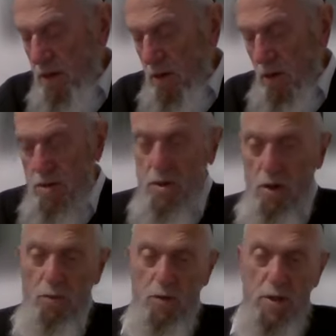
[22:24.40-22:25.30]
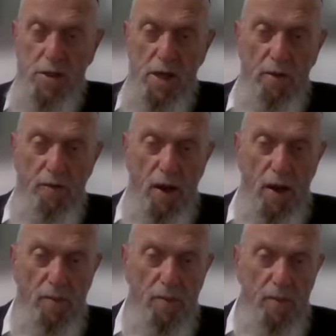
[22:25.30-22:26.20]
Also, we see
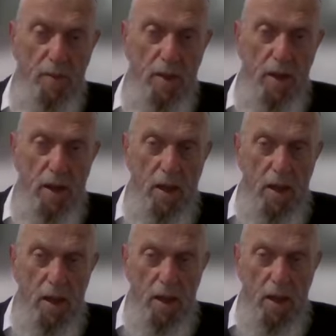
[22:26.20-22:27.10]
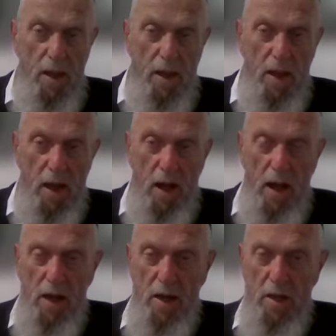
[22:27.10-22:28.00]
Avram,
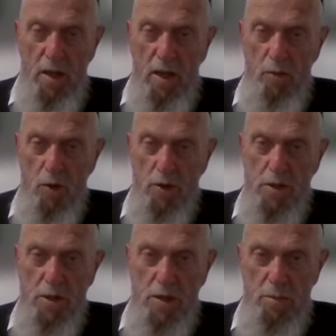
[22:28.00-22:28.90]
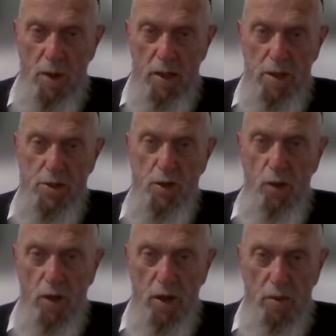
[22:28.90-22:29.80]
uh, he was Machnis
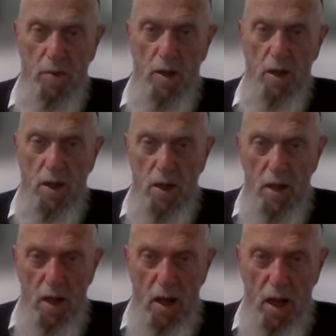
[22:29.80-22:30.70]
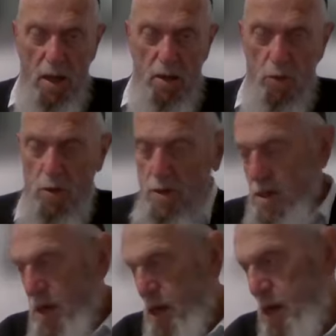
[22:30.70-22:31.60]
Orchim. Uh, he
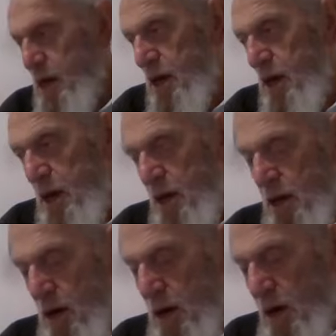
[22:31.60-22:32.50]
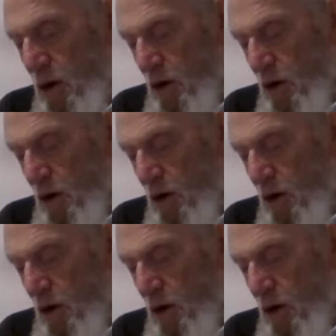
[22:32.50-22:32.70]
was a uh,